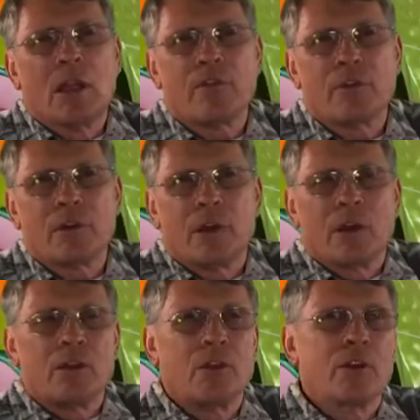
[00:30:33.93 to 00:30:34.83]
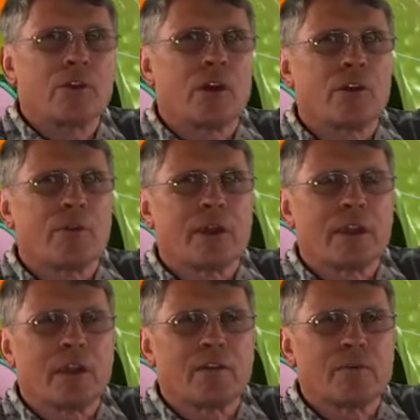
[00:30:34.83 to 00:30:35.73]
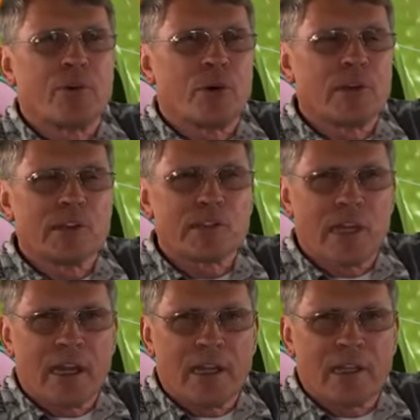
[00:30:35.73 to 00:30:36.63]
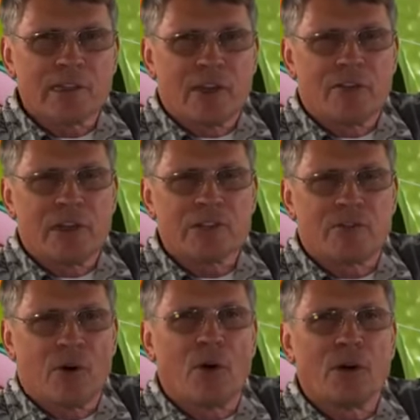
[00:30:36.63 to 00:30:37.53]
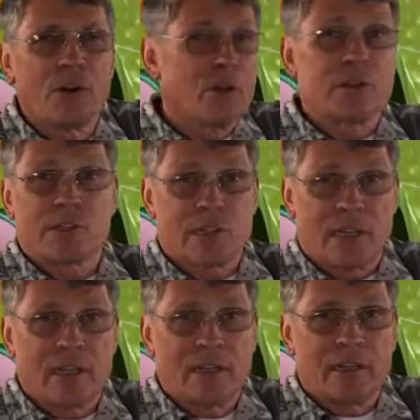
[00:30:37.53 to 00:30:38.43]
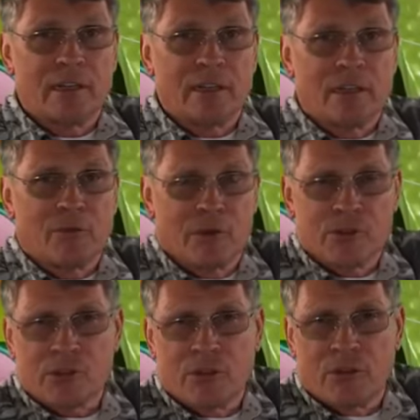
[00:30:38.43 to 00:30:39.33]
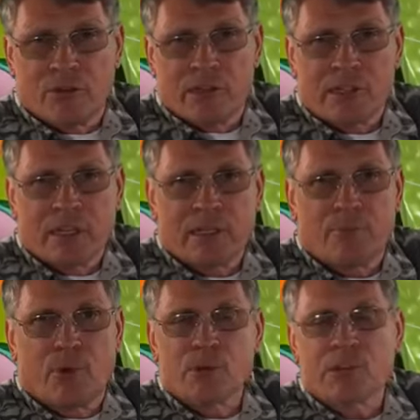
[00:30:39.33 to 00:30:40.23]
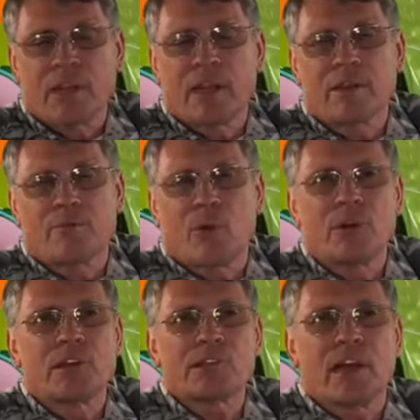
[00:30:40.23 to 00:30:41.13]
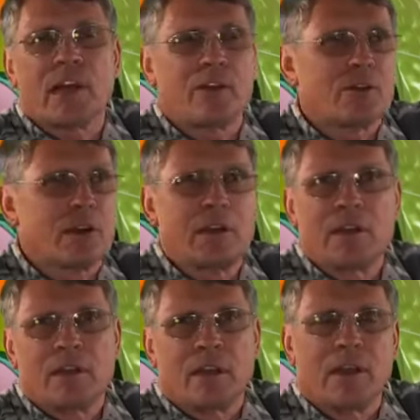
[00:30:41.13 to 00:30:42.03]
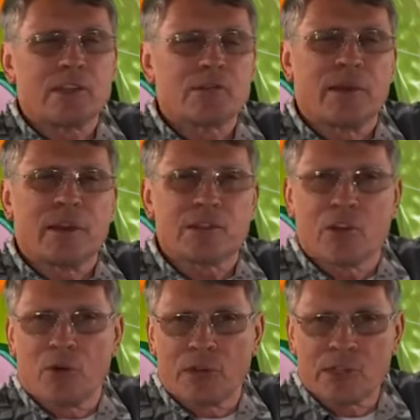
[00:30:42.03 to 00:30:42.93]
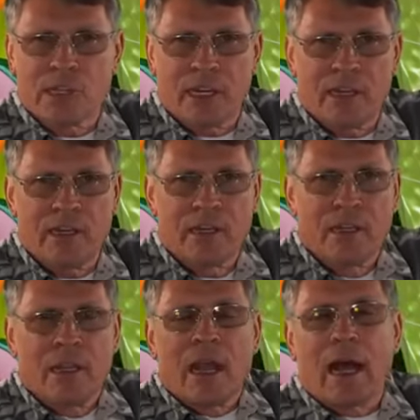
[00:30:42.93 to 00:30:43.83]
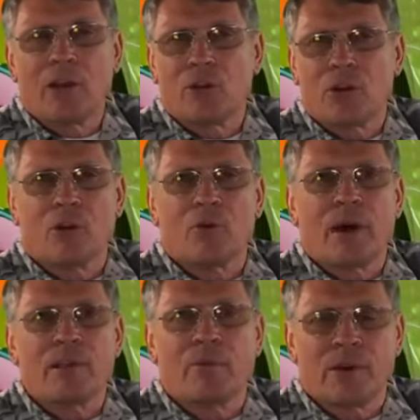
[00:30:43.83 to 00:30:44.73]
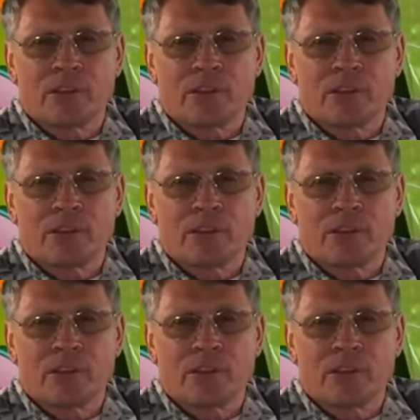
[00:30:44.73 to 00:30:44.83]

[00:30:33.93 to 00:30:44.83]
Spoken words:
If you're arguing again from poor design as evidence for no design, which is ludicrous. Take the Porsche that had a poor design. Okay, it doesn't mean there's no design. I don't know why some